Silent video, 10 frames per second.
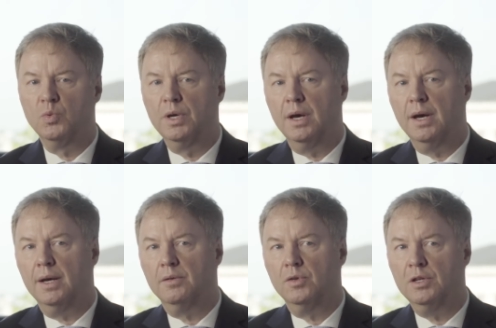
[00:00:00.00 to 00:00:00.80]
We
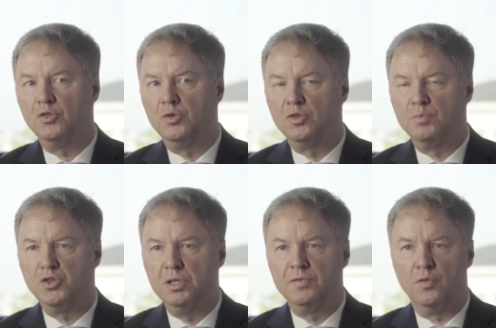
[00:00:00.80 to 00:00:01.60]
had introduced
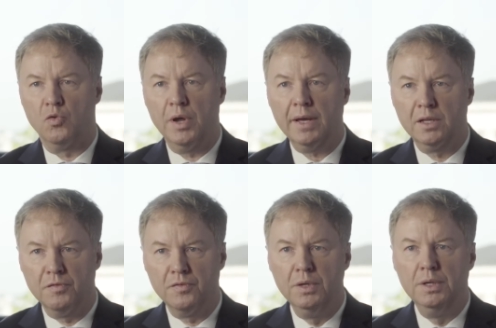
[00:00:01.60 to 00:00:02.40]
machines for
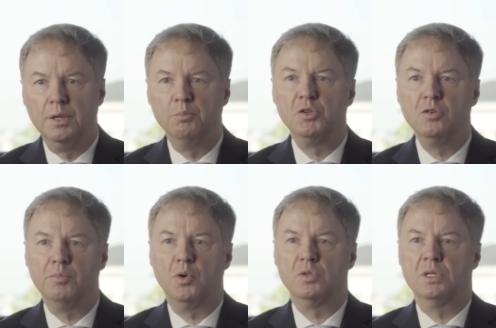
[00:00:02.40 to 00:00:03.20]
reactive material
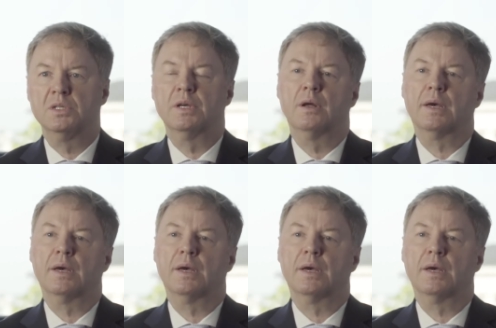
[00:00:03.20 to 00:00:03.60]
processing